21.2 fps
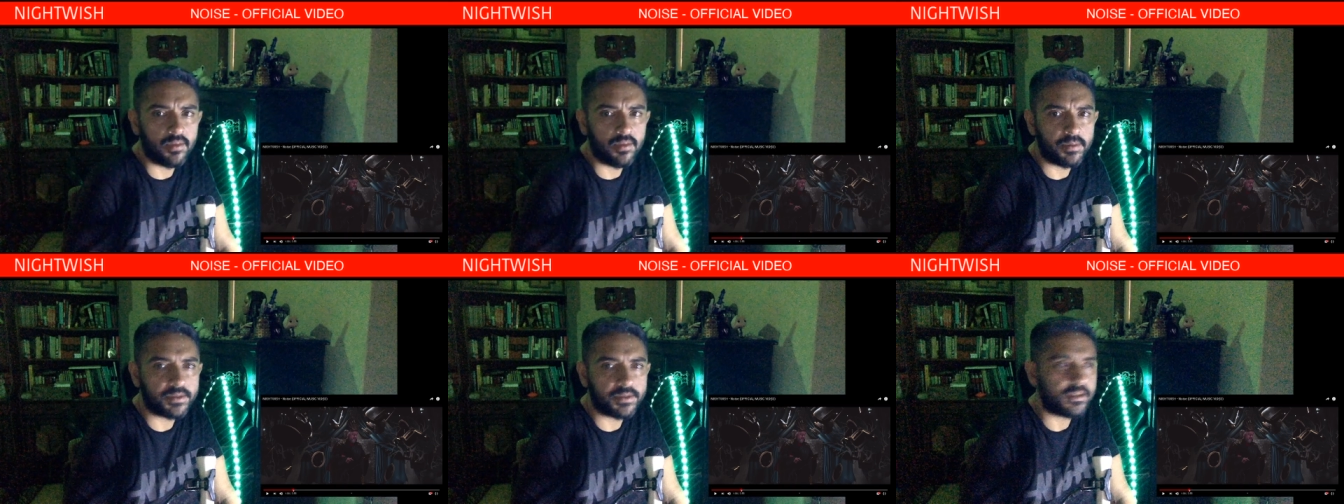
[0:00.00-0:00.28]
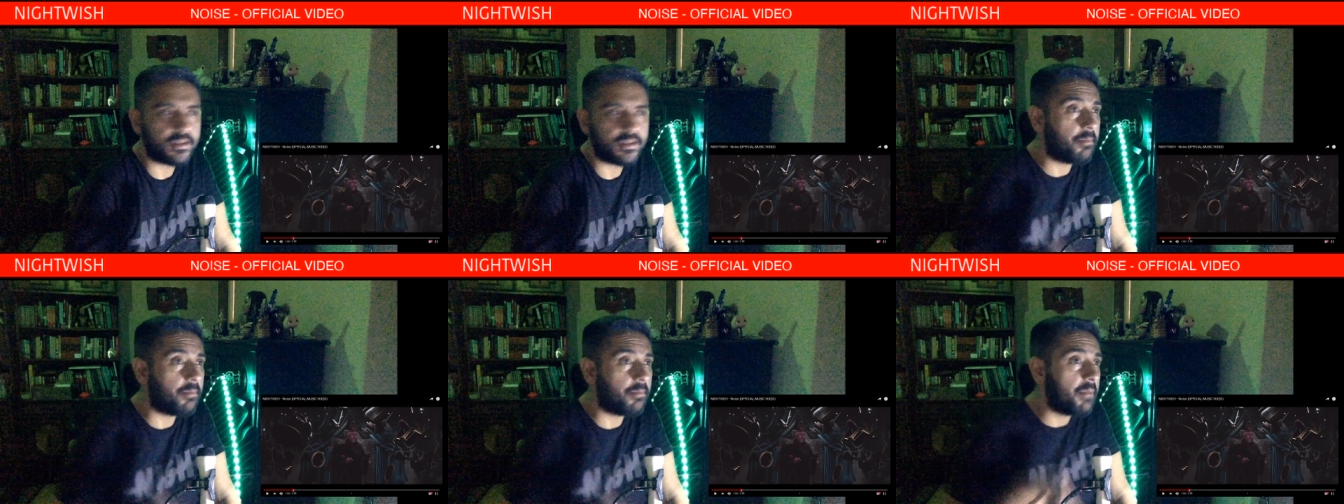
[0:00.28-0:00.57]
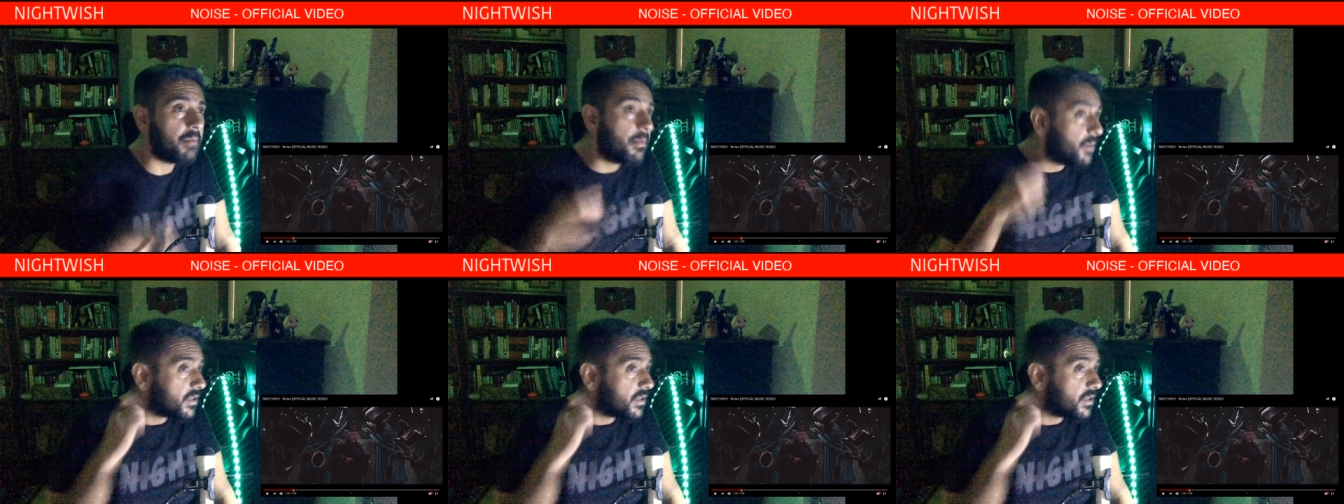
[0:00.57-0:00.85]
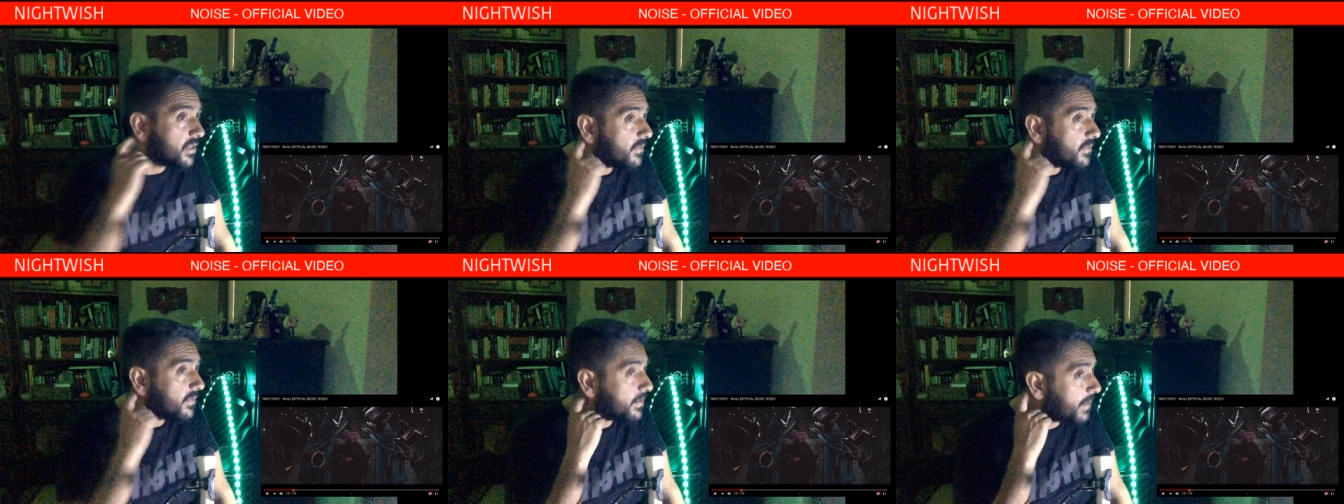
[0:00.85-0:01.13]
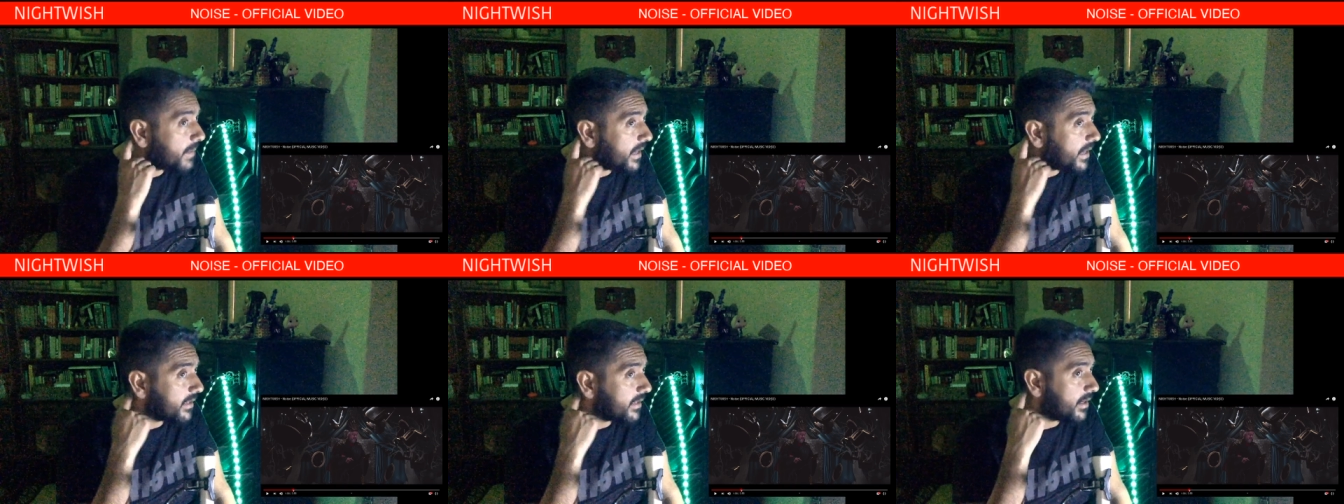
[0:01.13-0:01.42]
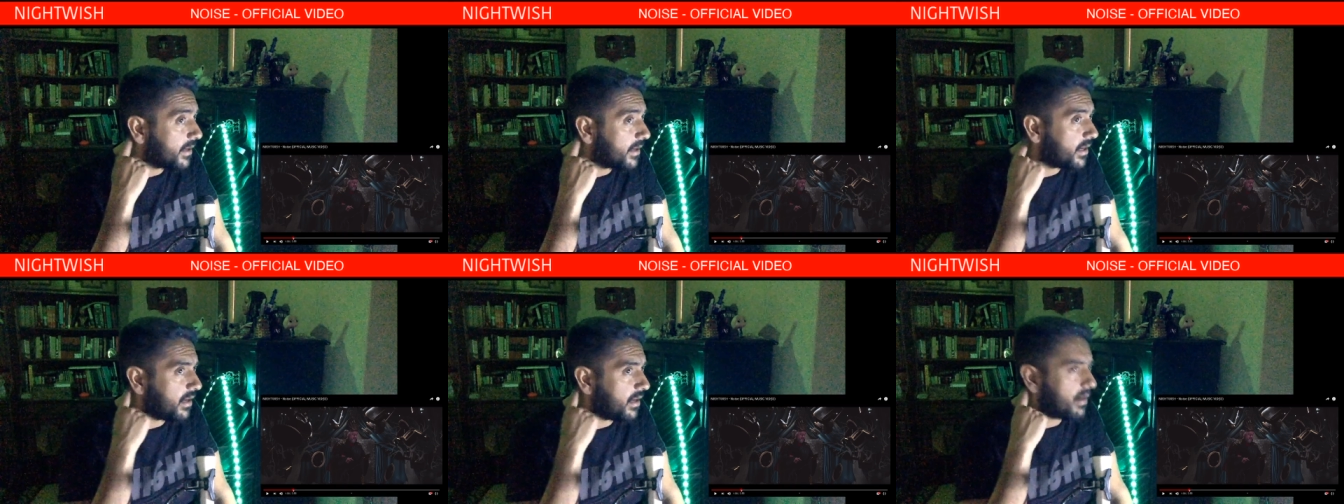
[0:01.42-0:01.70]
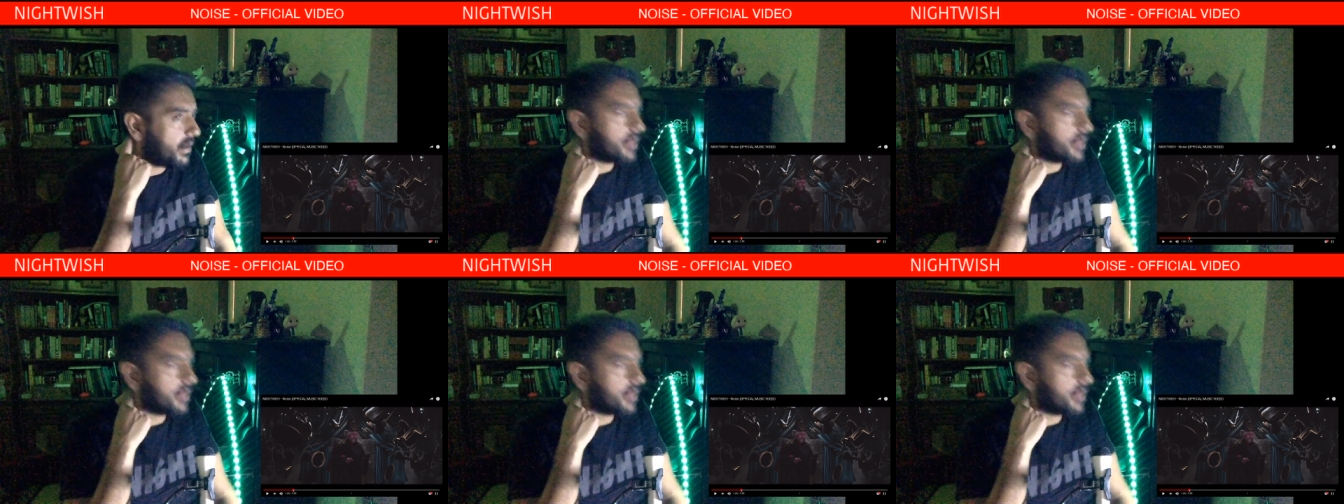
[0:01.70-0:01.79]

because there are members of the band are here,